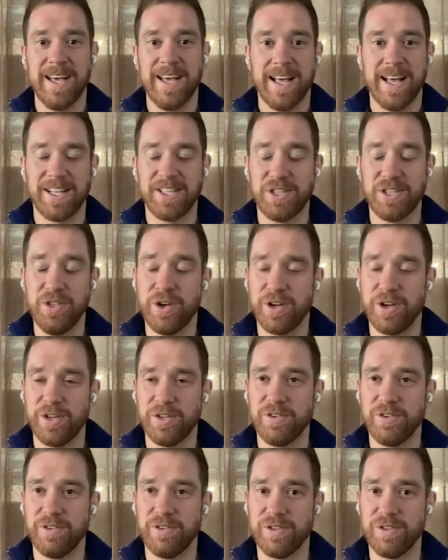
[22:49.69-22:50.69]
that's
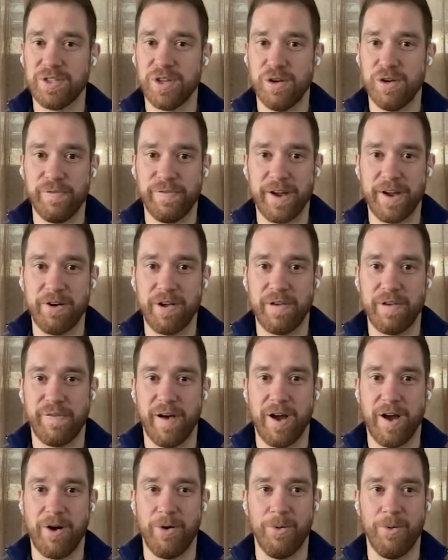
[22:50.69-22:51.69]
not so very
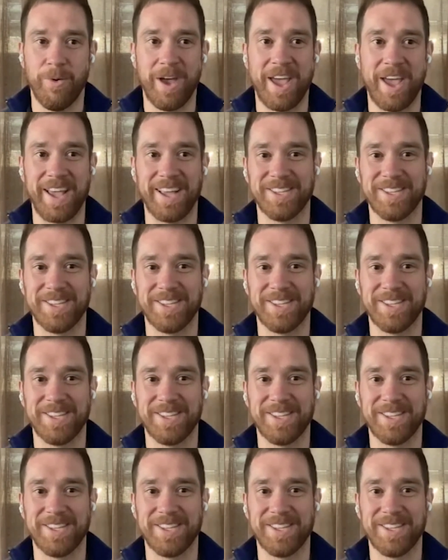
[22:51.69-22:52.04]
far away.